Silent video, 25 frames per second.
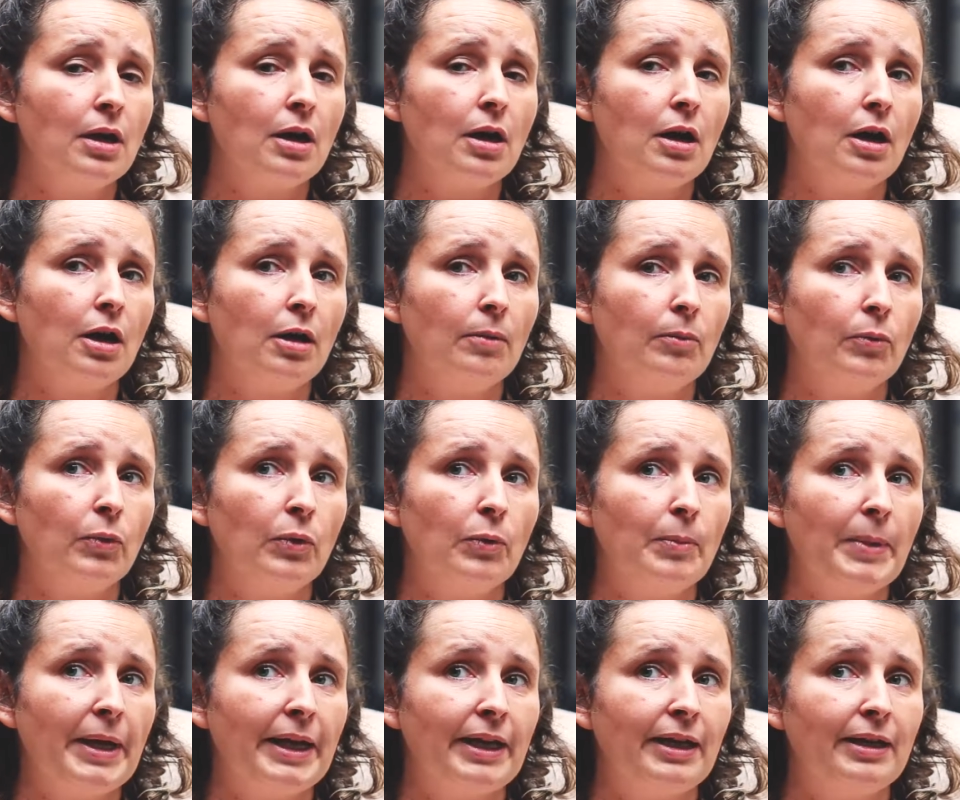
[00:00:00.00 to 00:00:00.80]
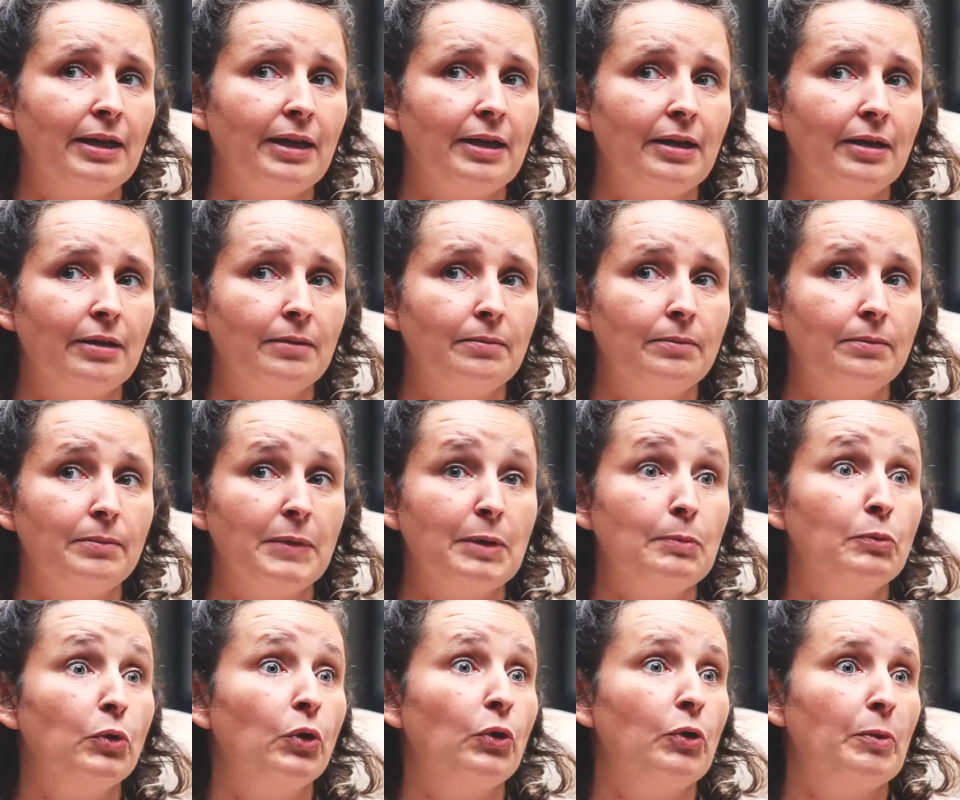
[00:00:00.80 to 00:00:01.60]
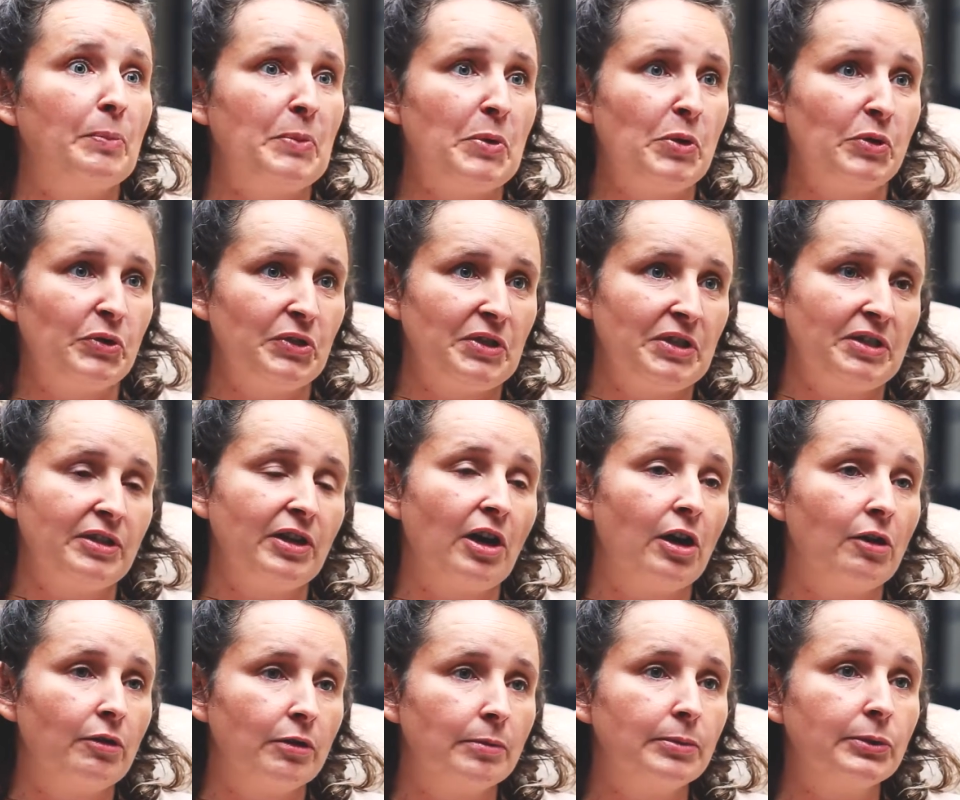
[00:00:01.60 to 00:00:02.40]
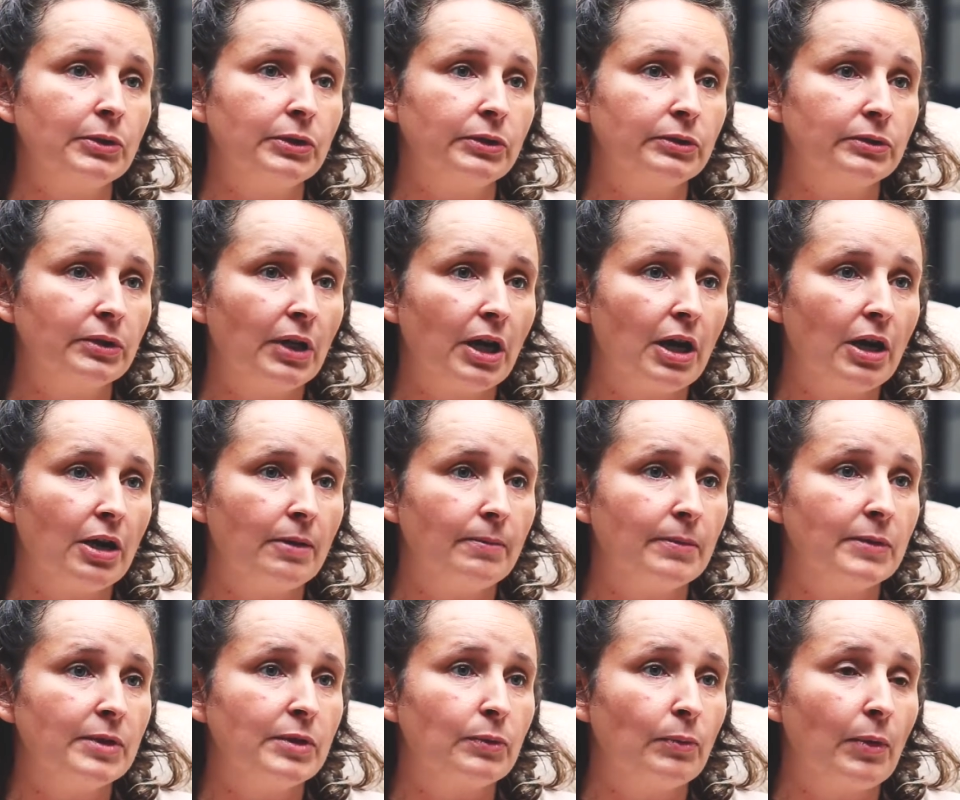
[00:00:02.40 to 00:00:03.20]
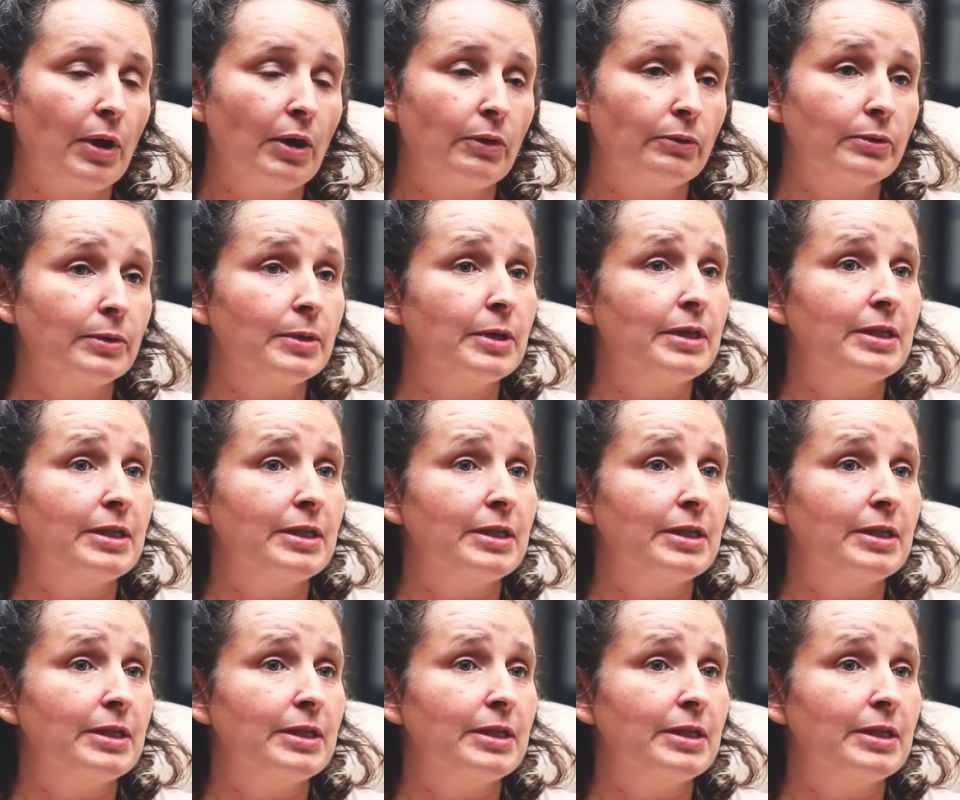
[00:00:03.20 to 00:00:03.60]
will make it look more desirable as well,